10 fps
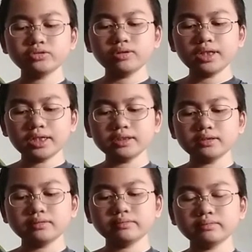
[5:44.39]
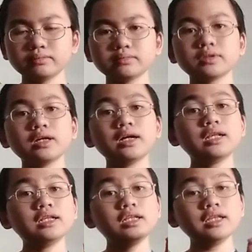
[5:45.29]
to learn.
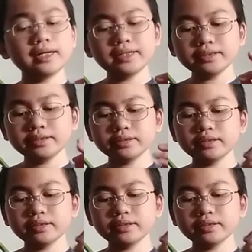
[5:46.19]
Learn